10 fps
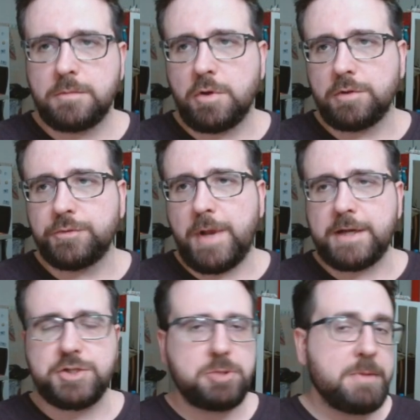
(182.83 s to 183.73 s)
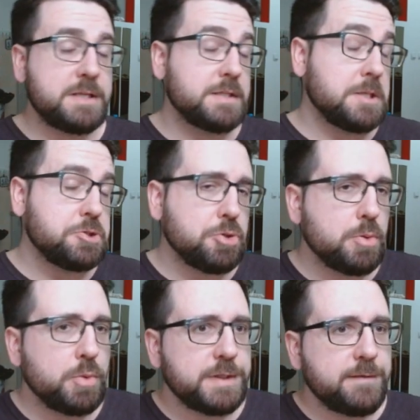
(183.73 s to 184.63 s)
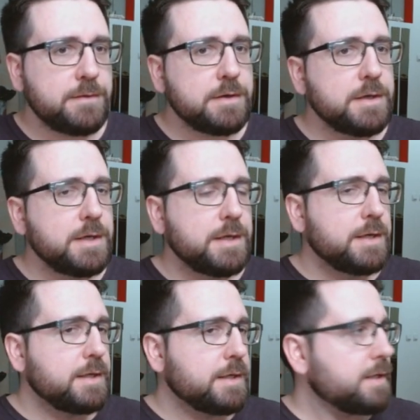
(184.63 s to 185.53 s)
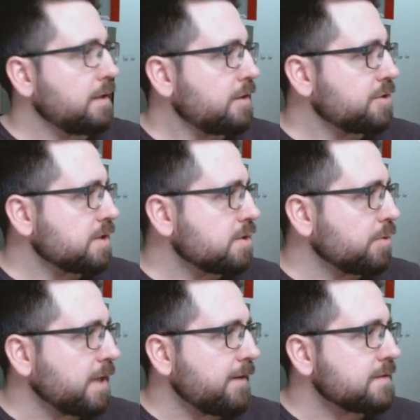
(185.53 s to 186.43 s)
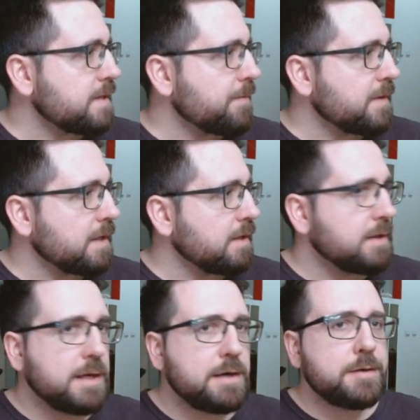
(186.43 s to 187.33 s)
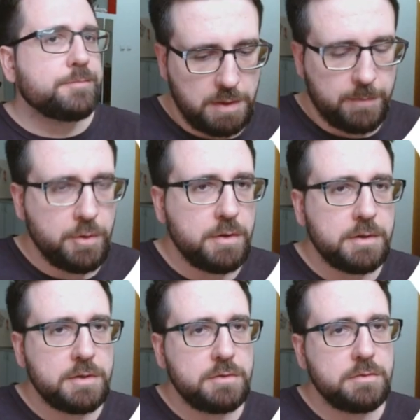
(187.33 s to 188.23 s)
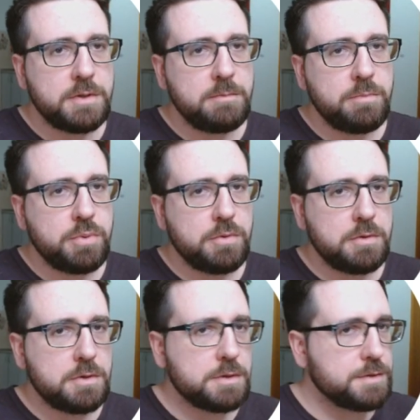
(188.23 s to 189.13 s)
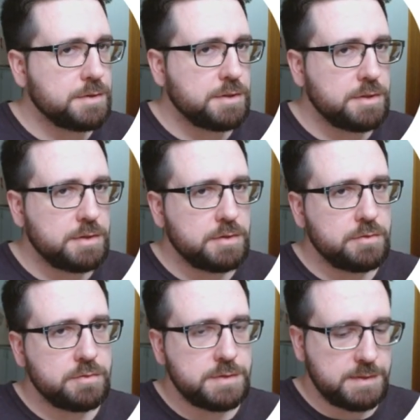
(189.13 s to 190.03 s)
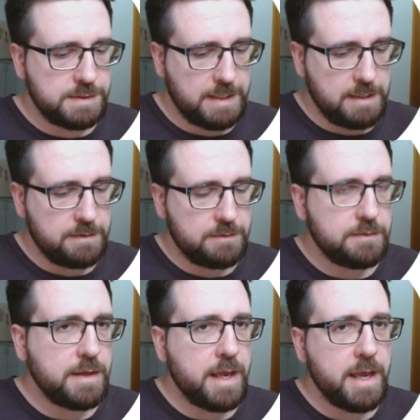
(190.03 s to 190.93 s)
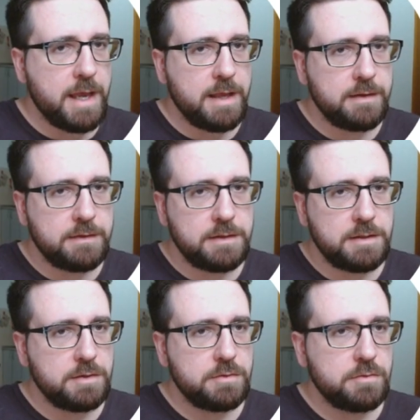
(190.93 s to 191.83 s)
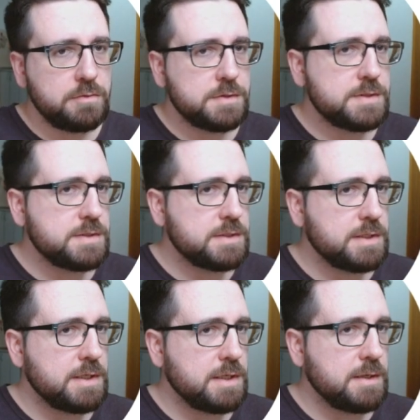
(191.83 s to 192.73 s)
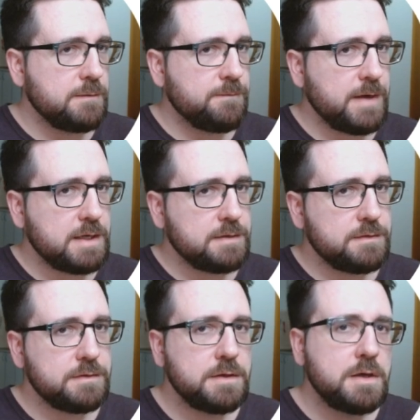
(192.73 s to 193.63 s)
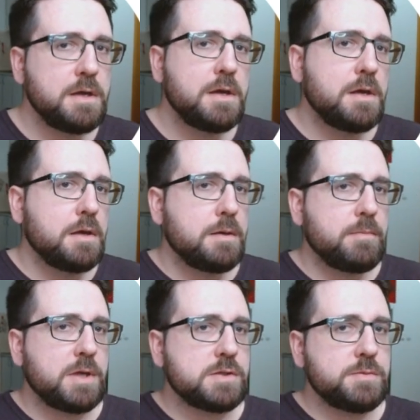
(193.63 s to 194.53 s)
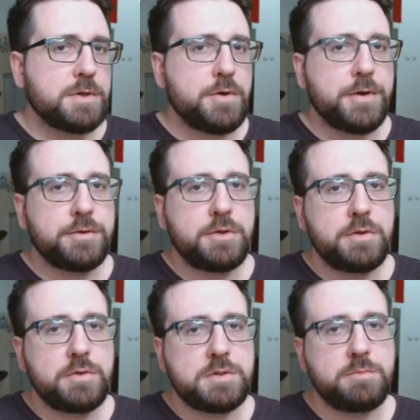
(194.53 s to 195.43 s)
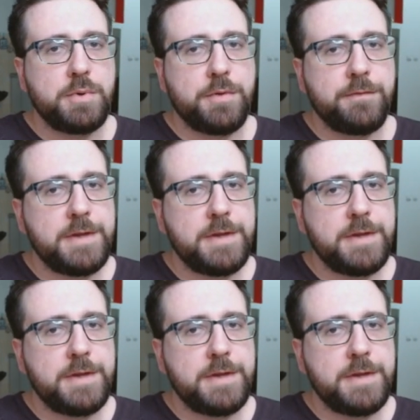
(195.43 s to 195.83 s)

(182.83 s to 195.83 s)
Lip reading: call to action message or whatever here, just so we have something in there. I'm going to import use state and use effect, because we are going to use both of